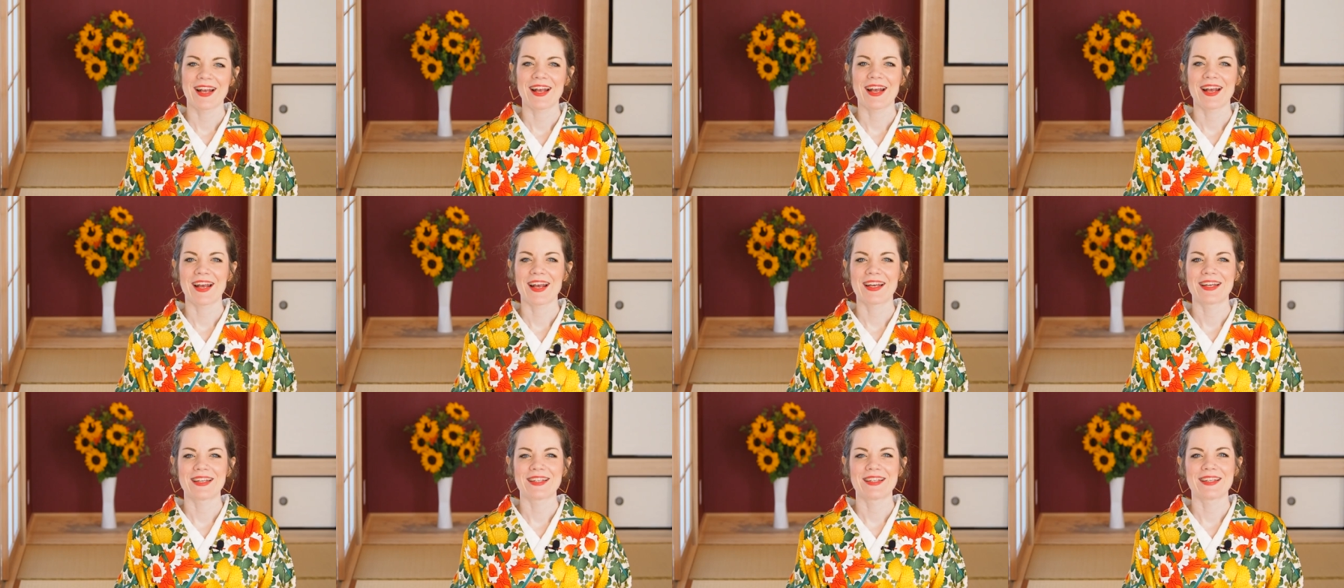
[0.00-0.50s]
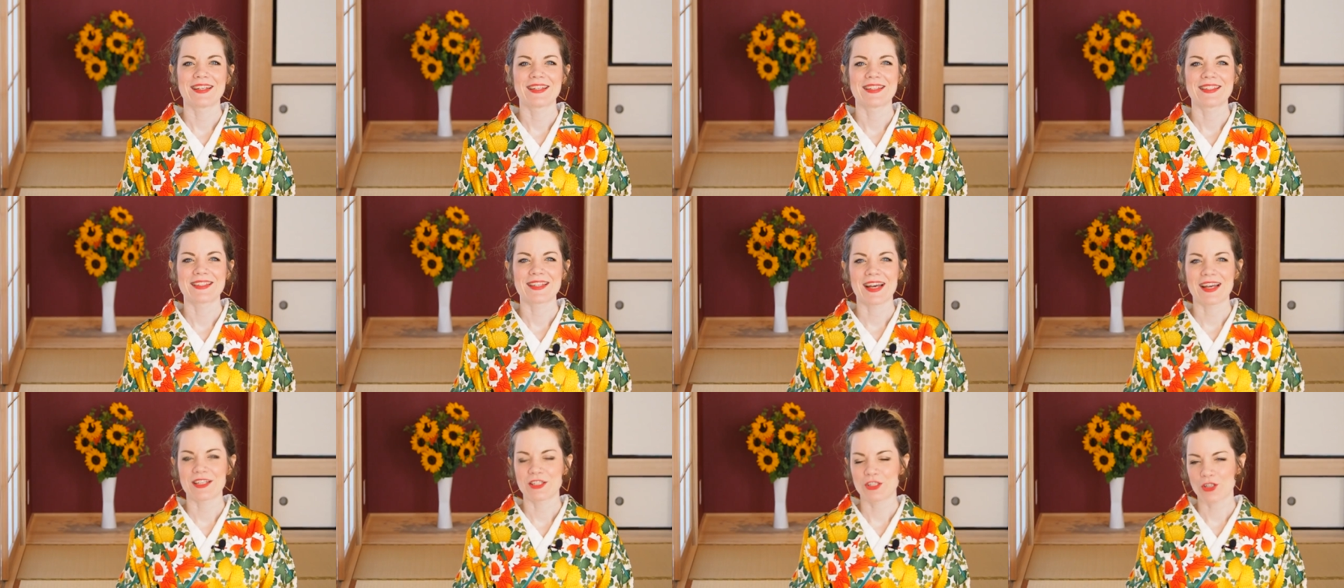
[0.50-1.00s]

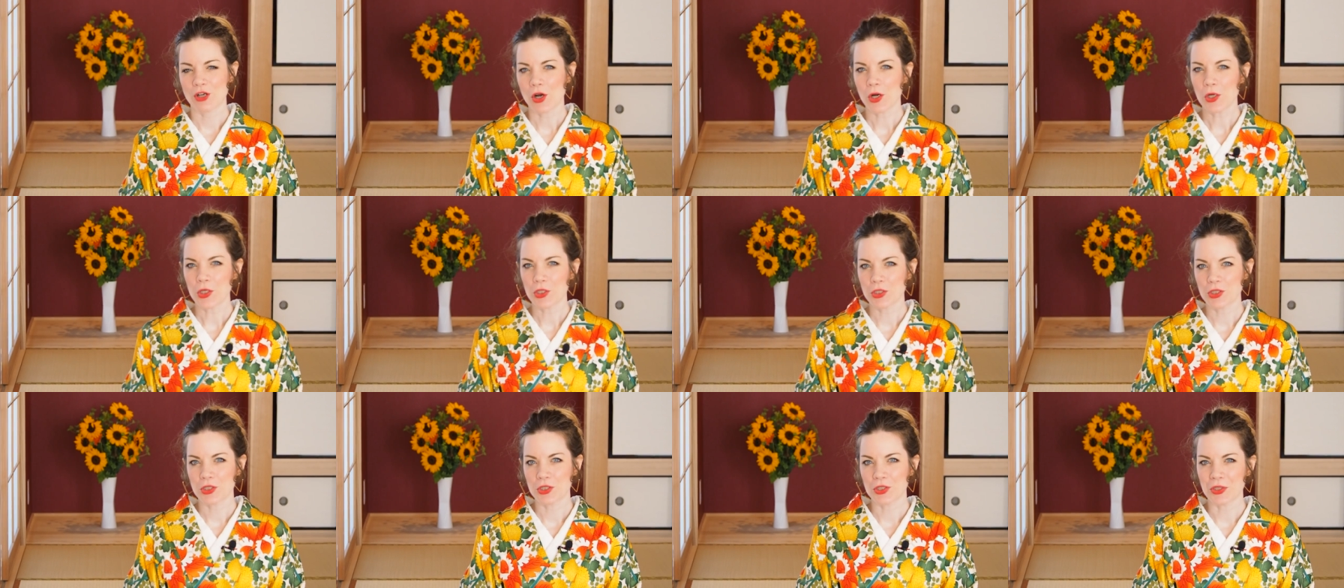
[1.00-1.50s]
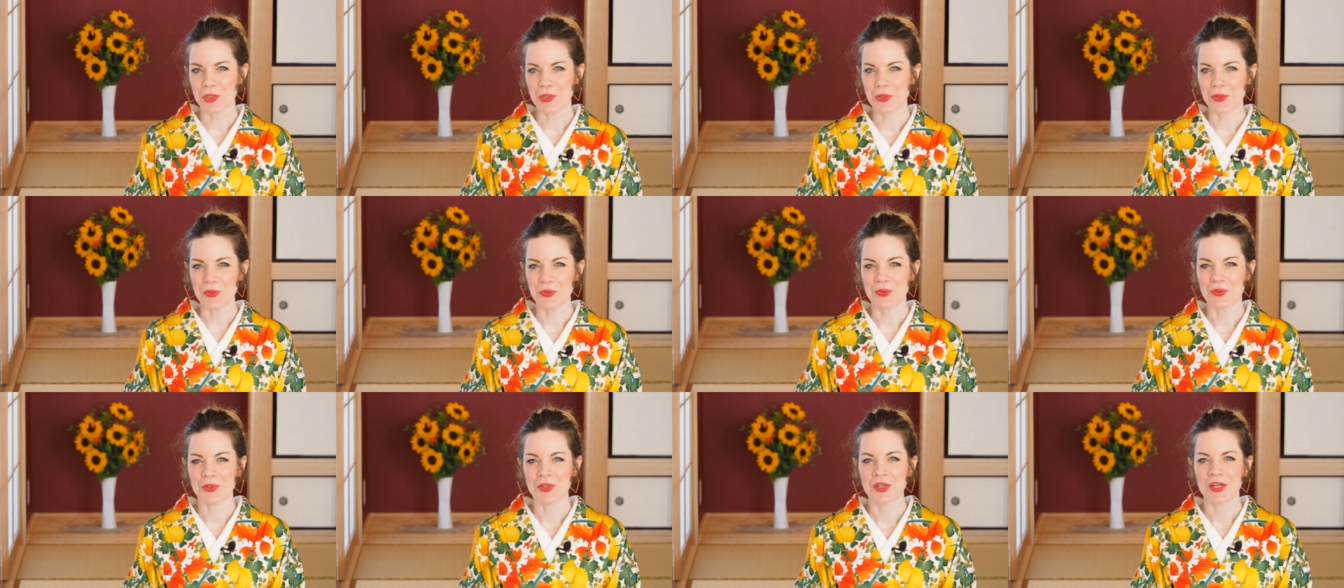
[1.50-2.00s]
and I talk to
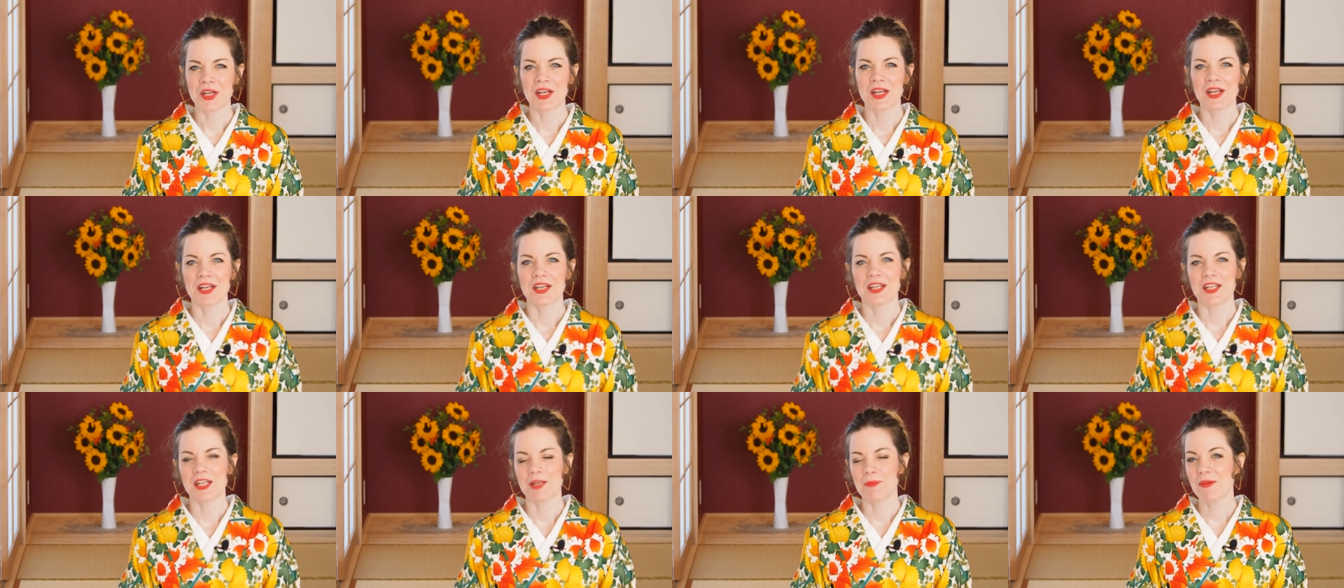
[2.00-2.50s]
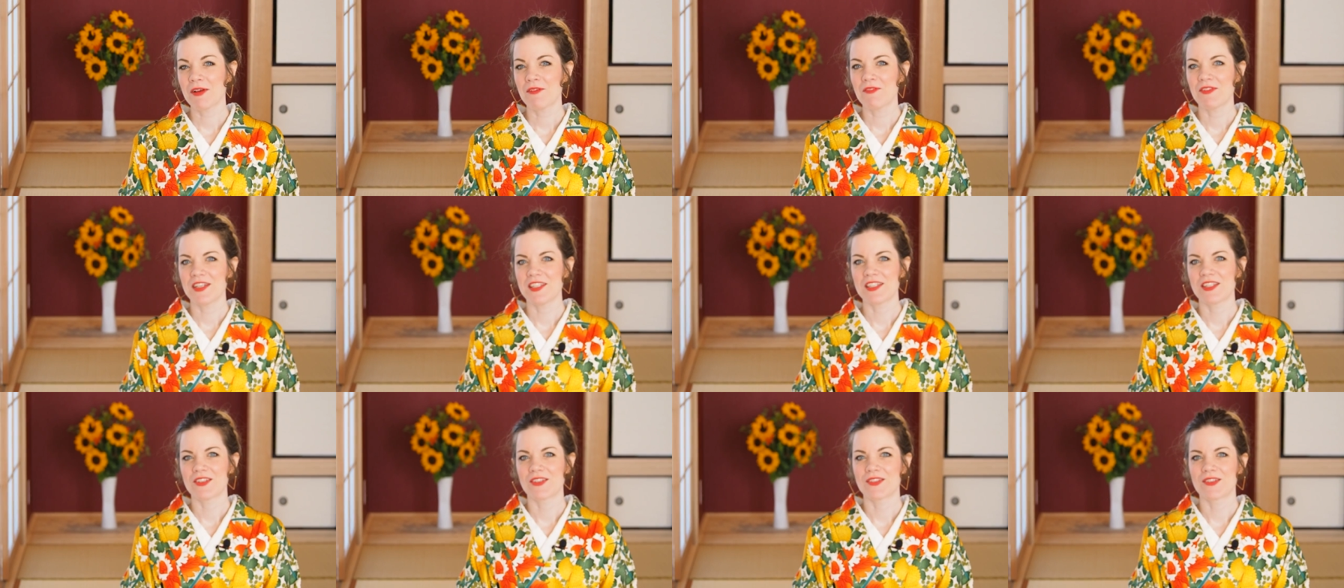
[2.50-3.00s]
you in my
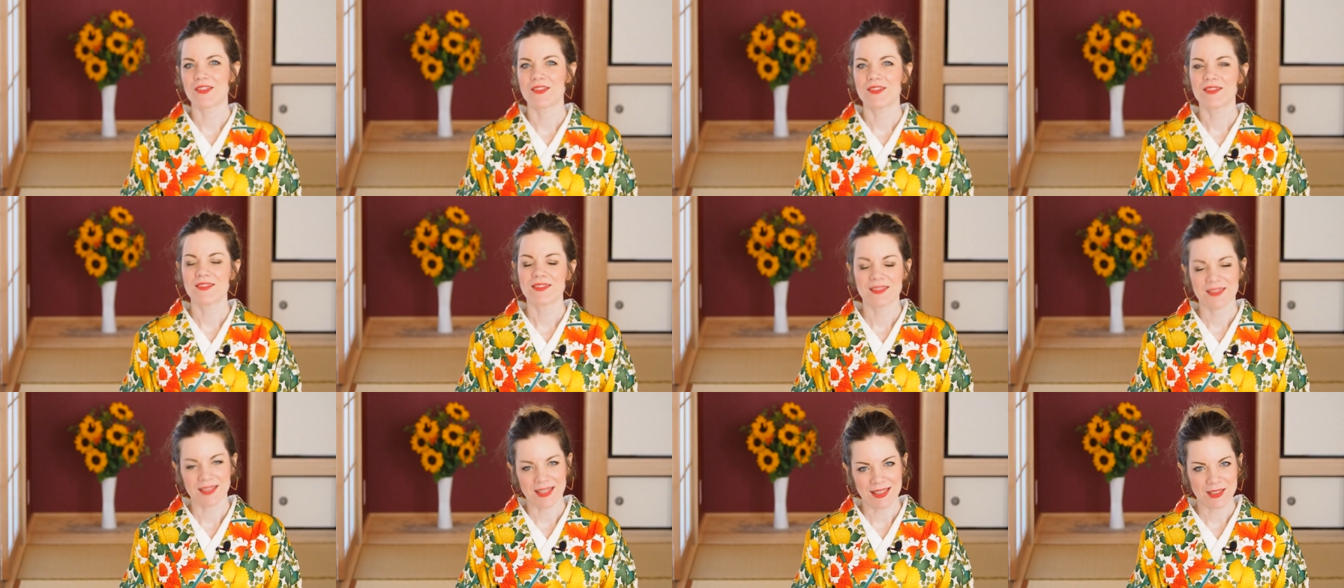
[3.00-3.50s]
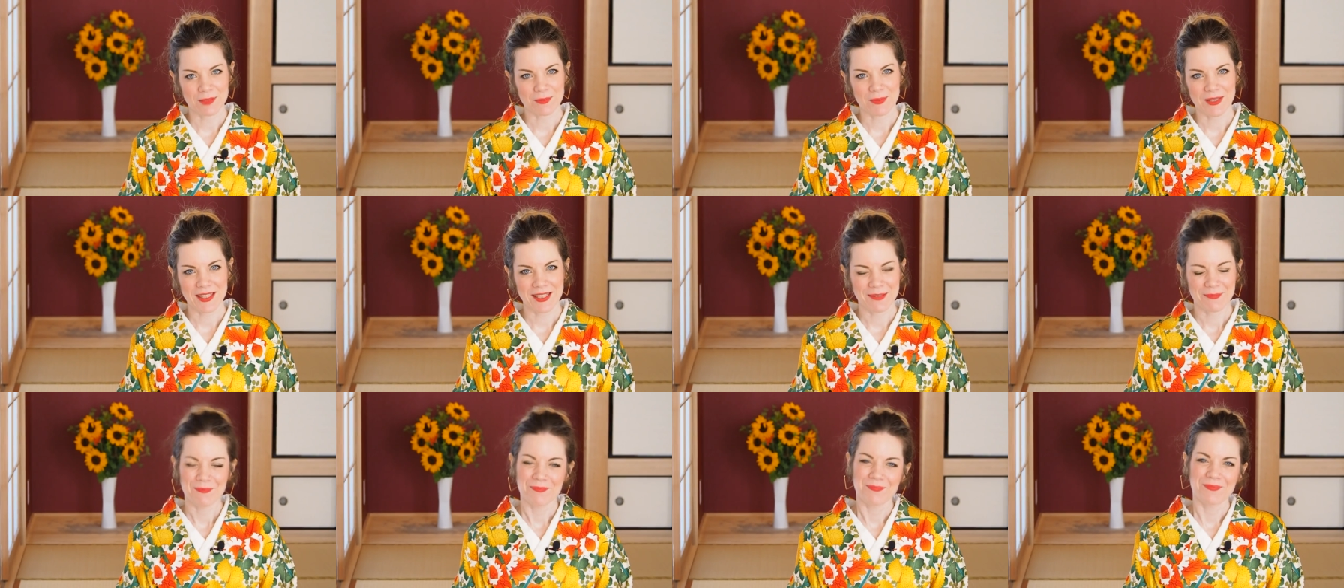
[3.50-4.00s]
video next
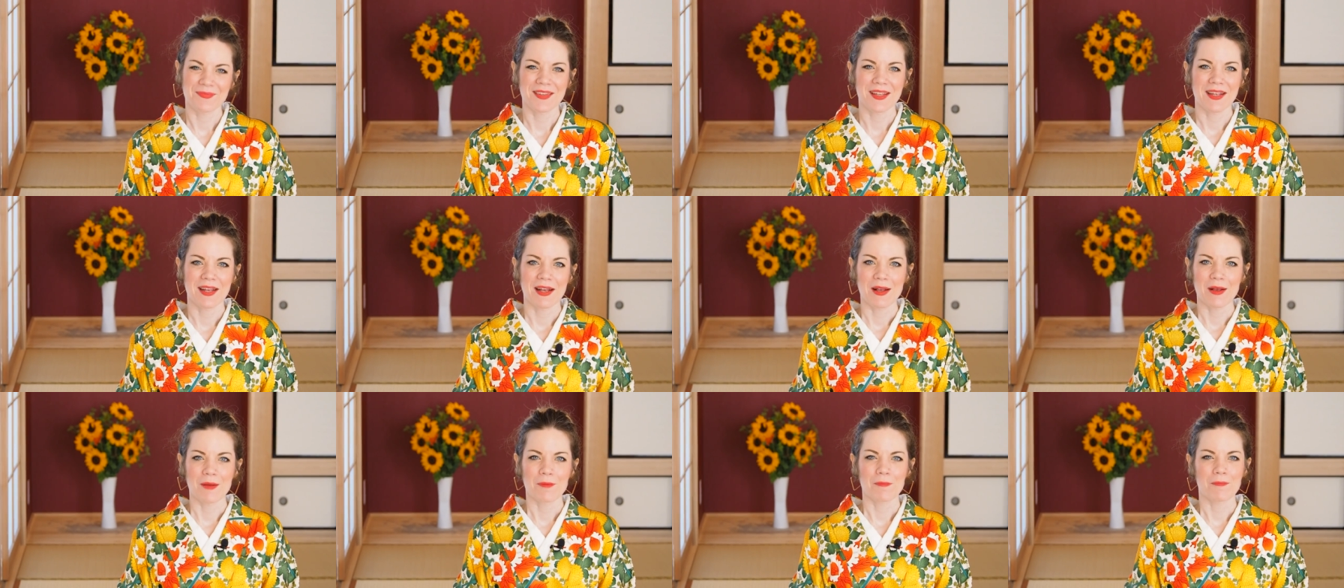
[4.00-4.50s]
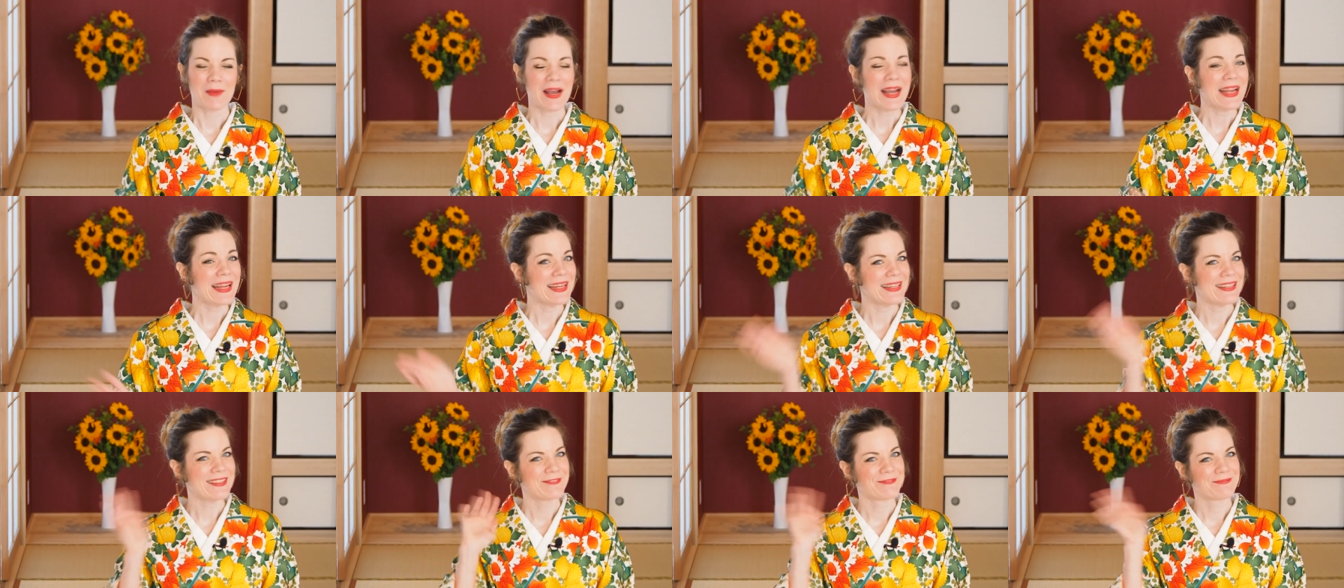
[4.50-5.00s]
week.
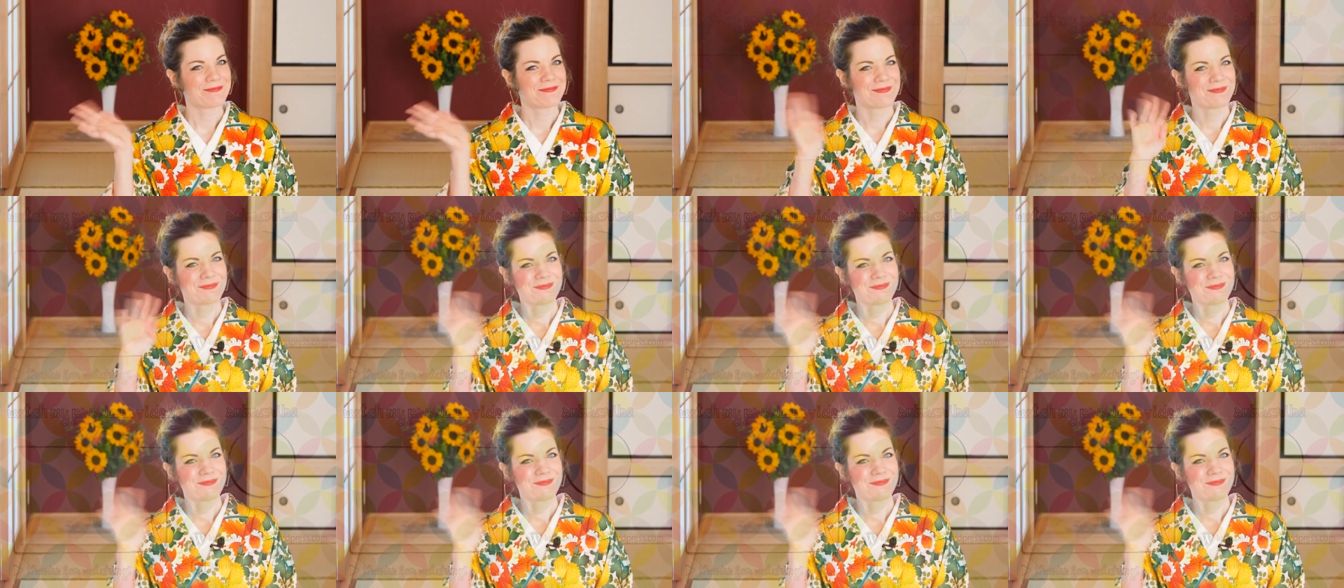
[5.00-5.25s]
Bye!